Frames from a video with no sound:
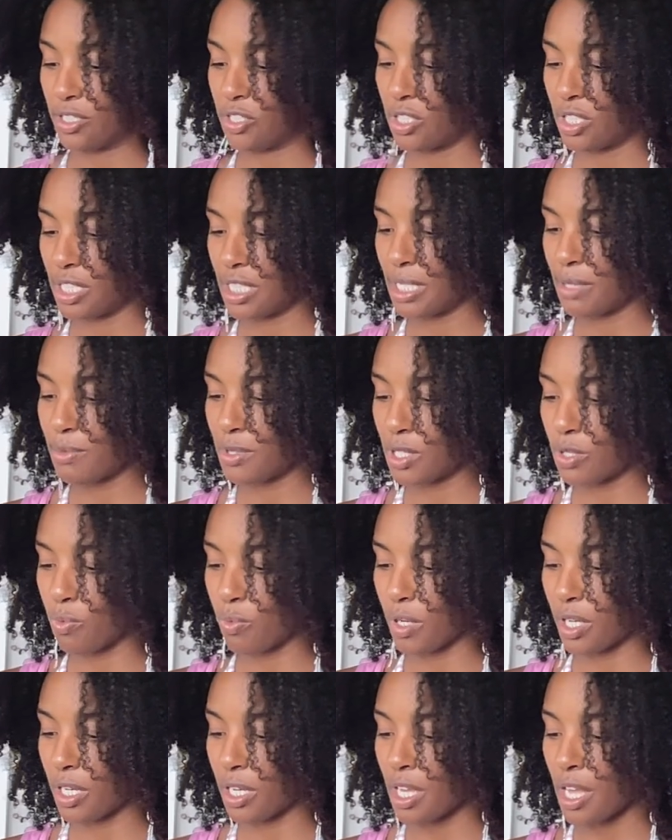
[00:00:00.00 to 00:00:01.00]
She seems to
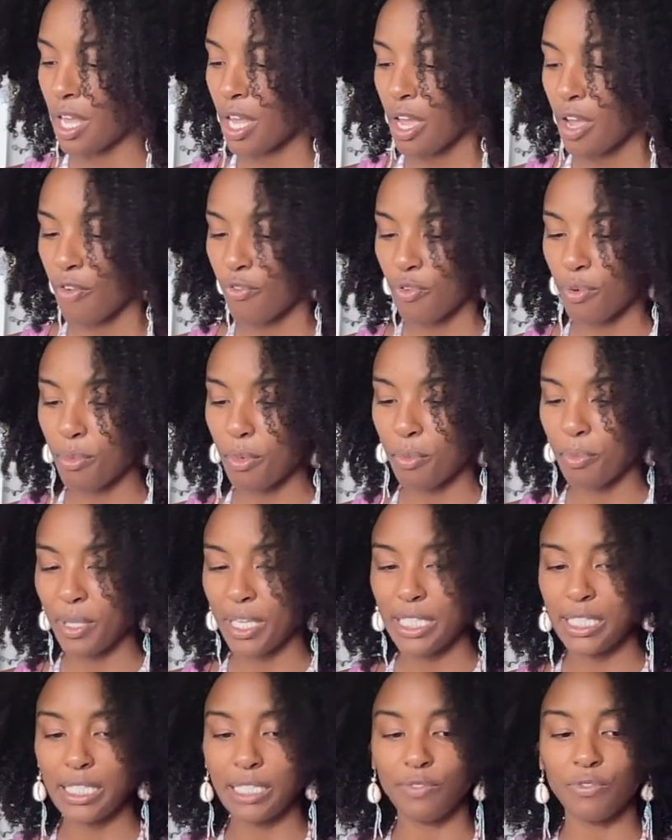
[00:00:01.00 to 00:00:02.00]
work from a
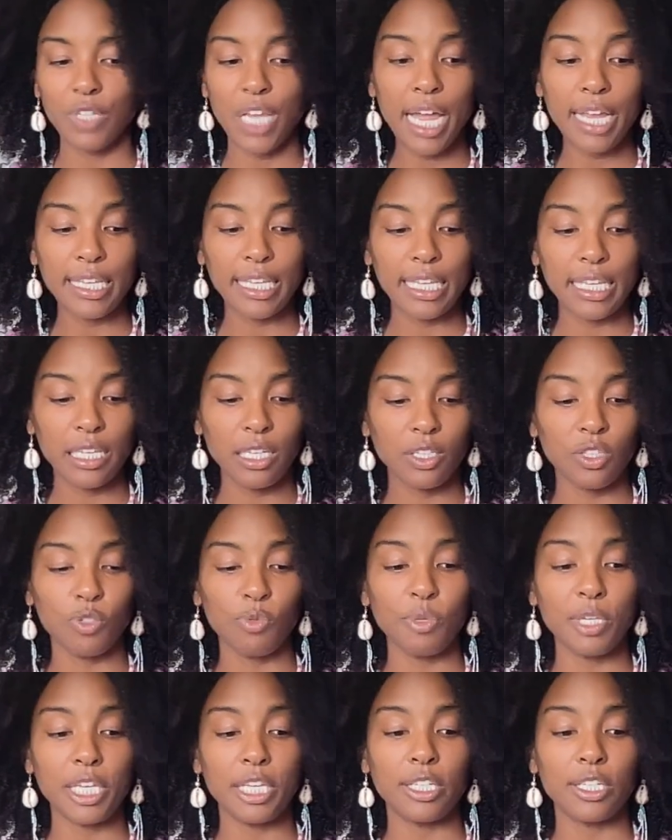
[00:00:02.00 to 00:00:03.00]
place of not needing
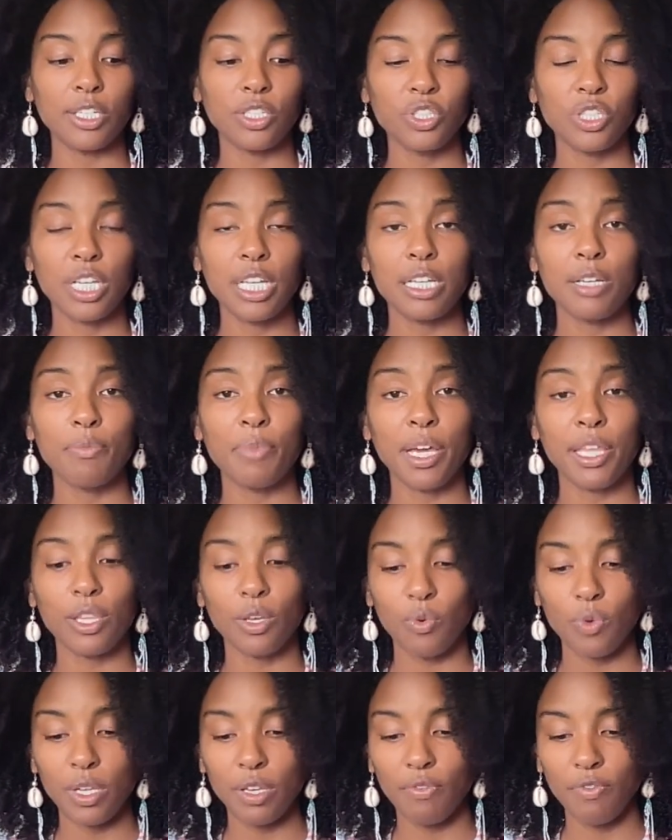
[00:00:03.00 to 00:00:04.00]
to be initiated by the
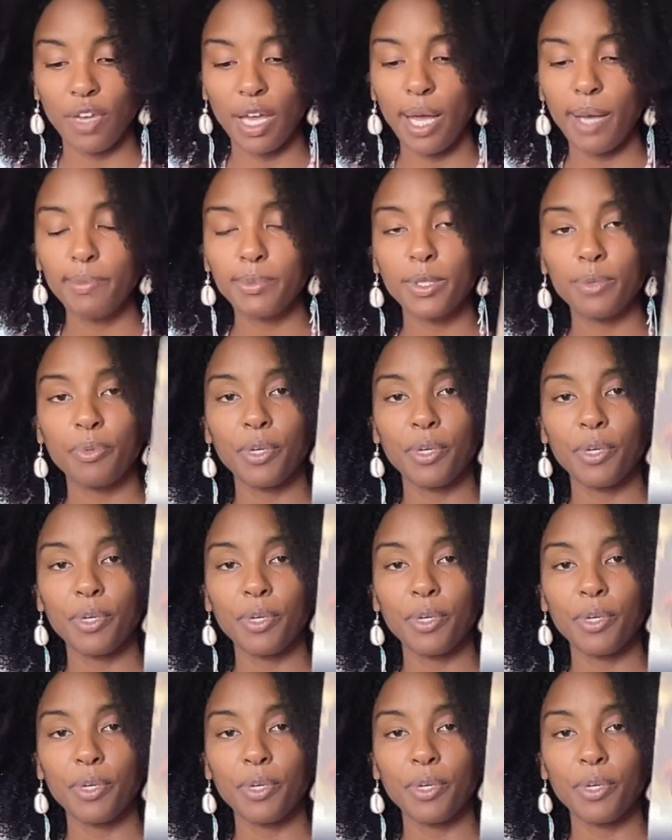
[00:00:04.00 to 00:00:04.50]
Queen of Cups,